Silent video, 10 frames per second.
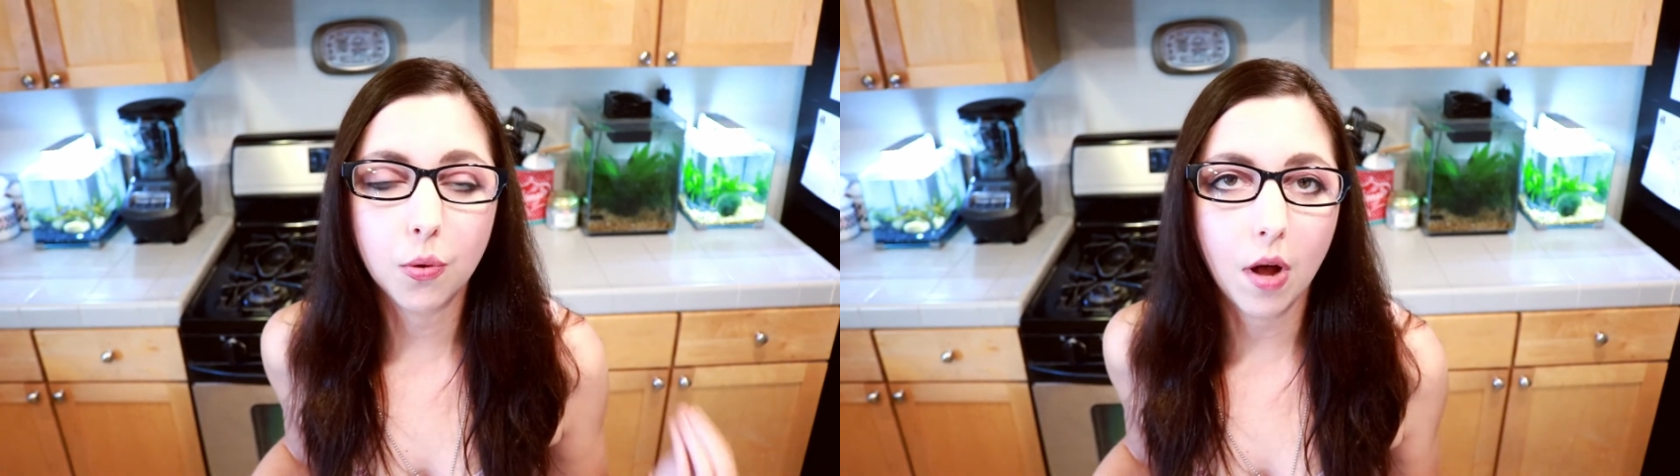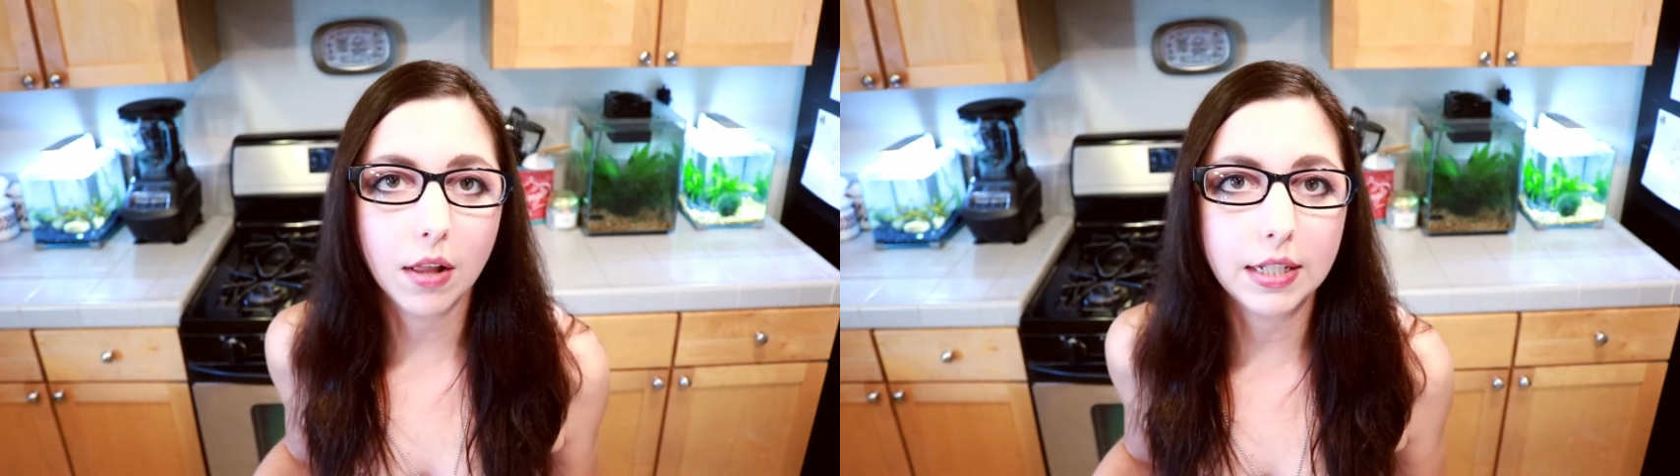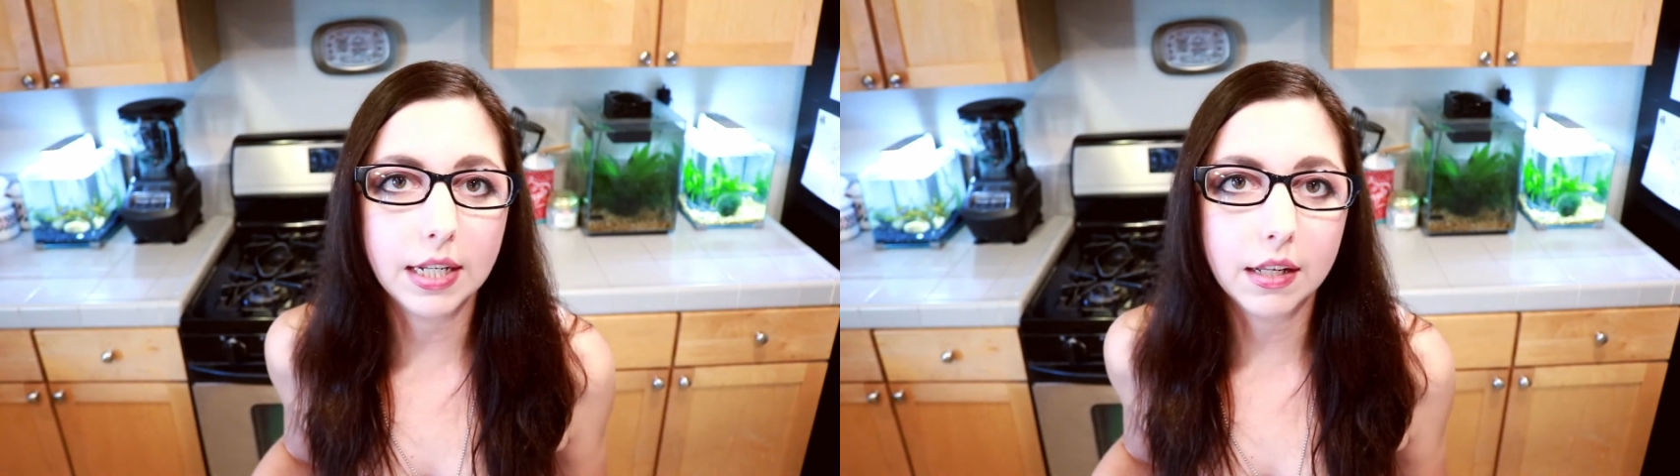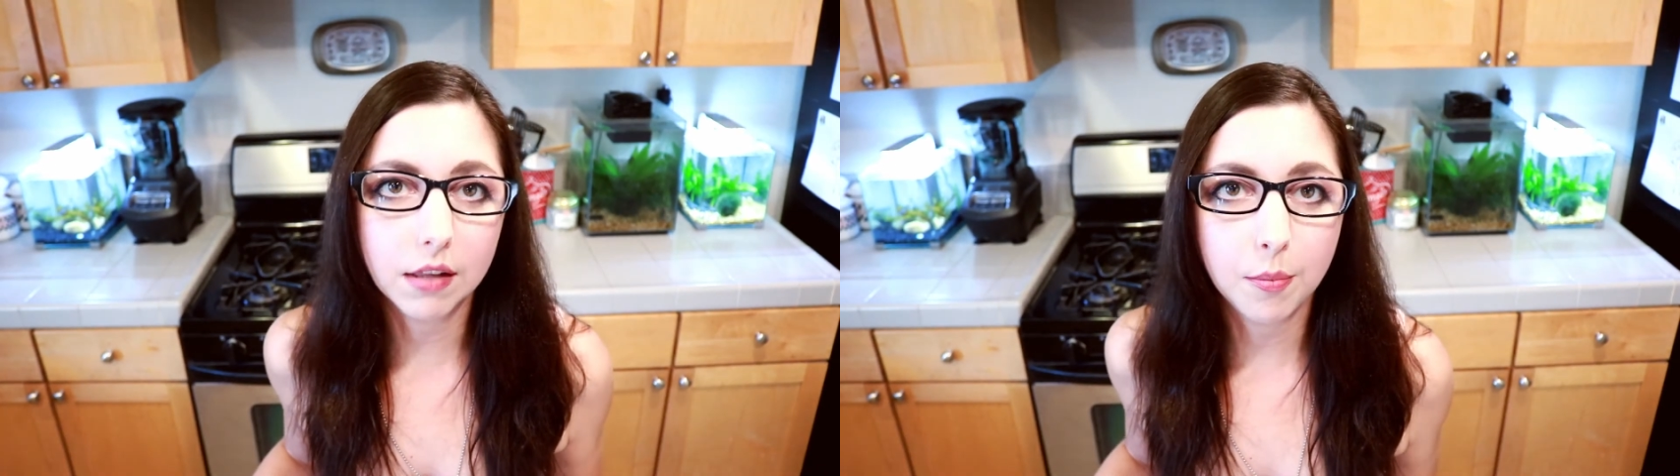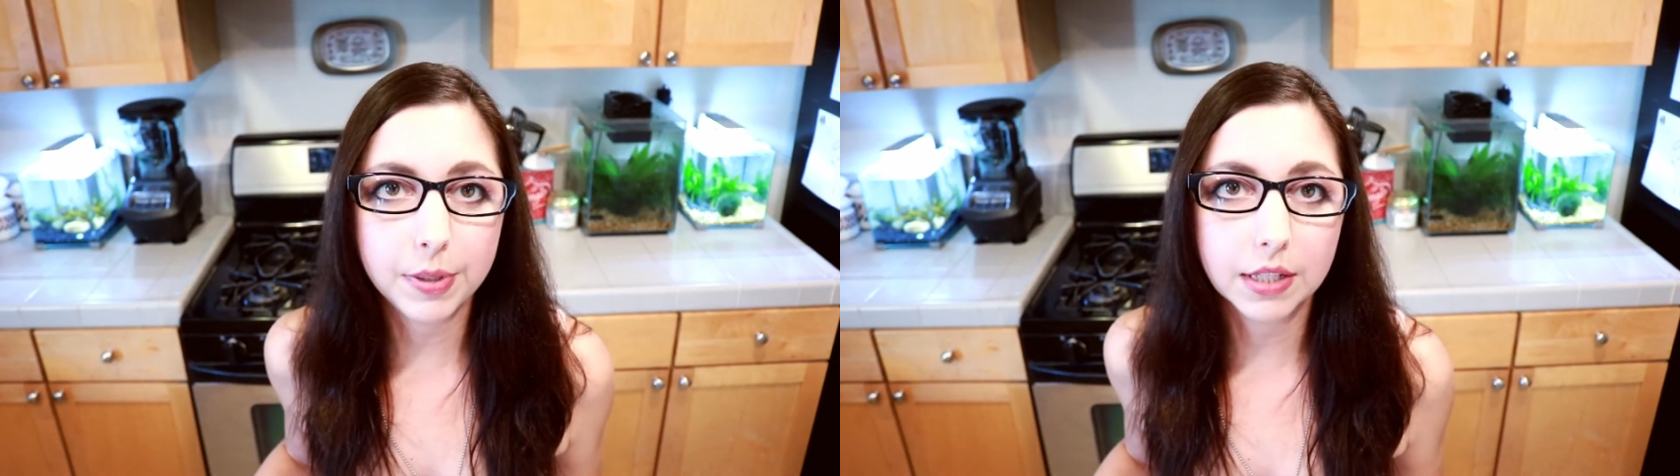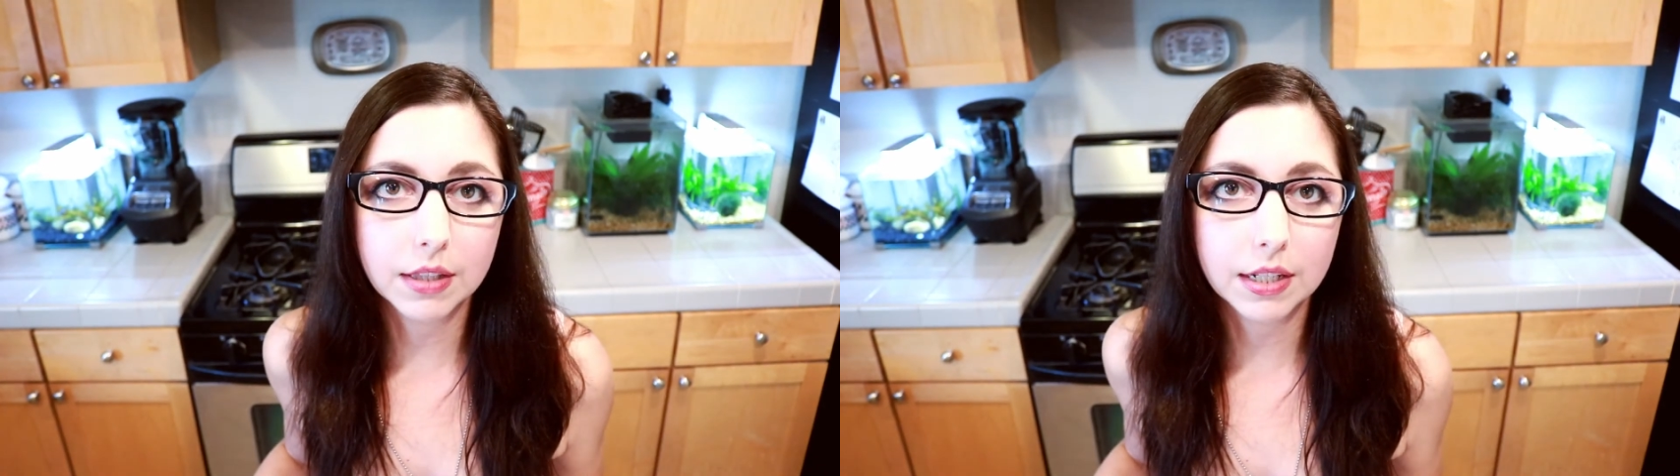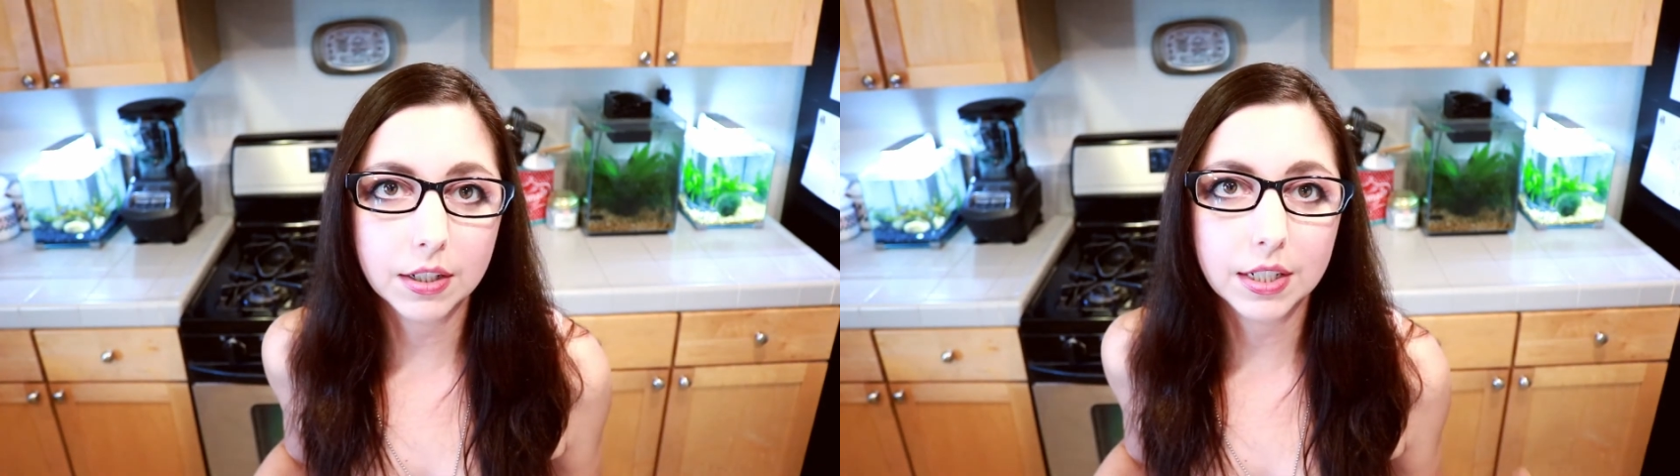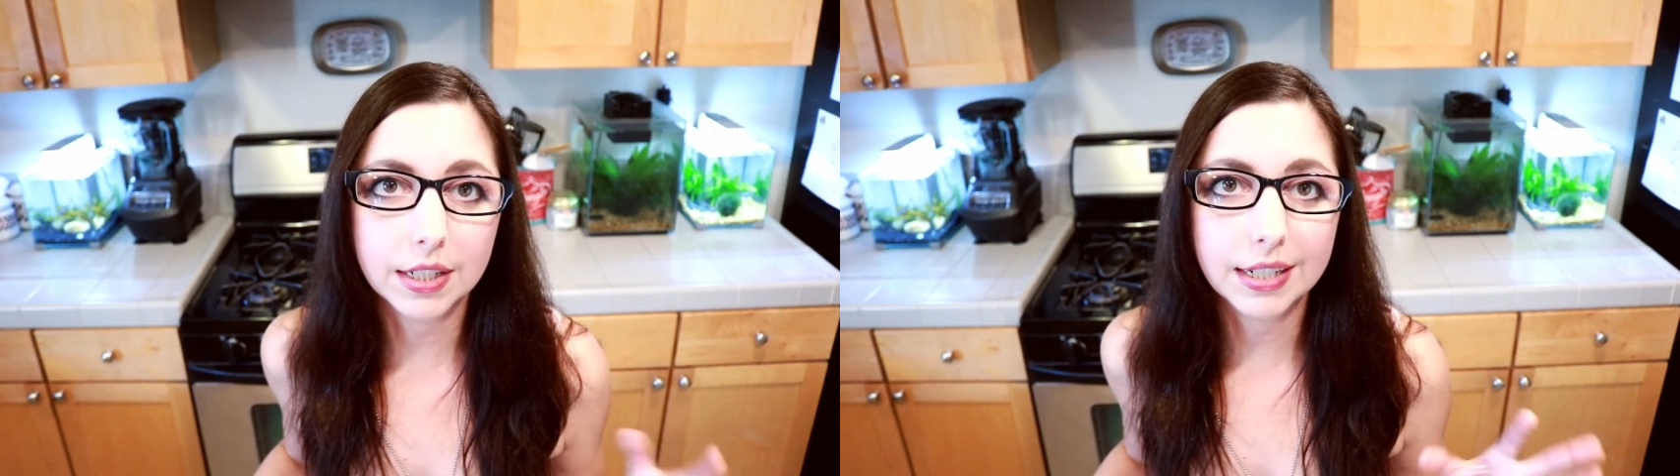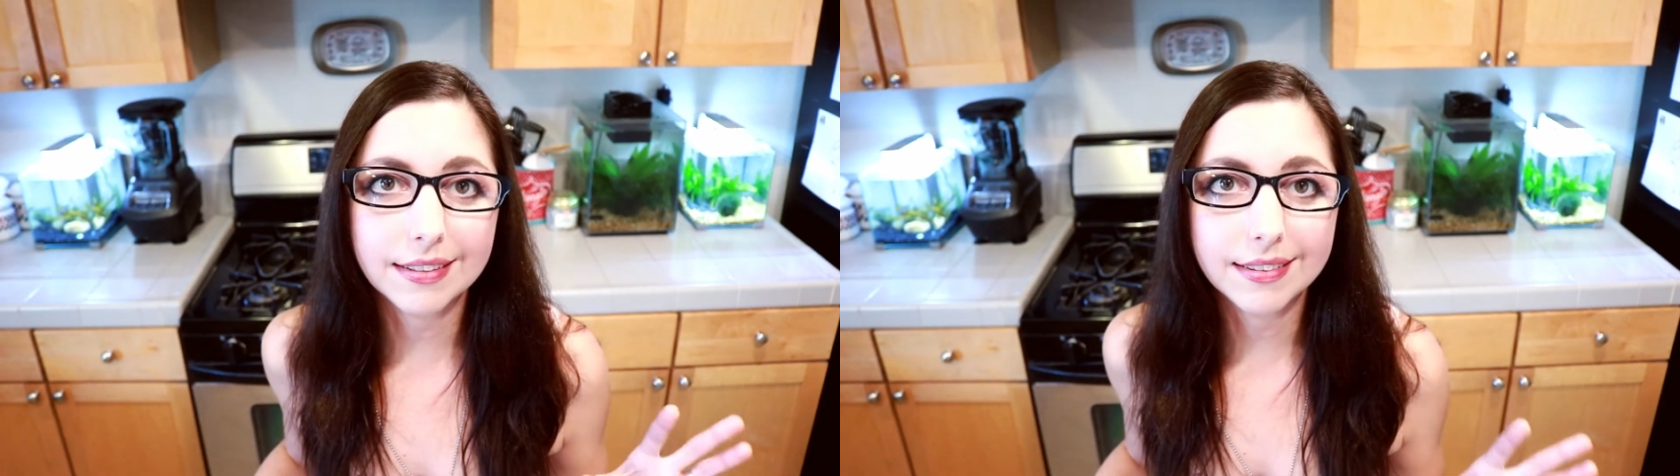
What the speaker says: quality clumping litter